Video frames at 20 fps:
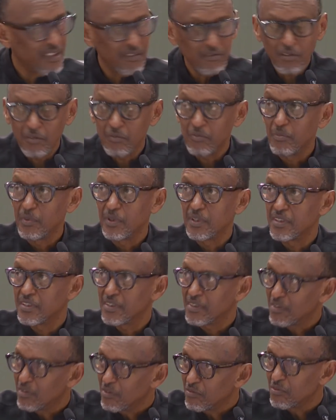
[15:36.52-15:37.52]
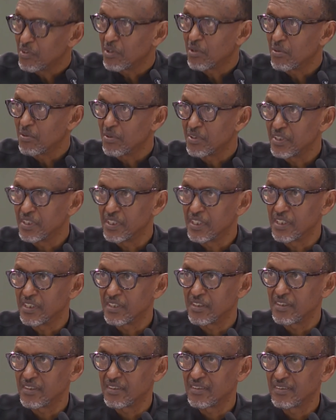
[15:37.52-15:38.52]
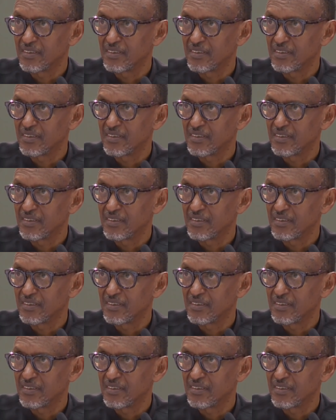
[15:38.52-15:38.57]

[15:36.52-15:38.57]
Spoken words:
development of the continent.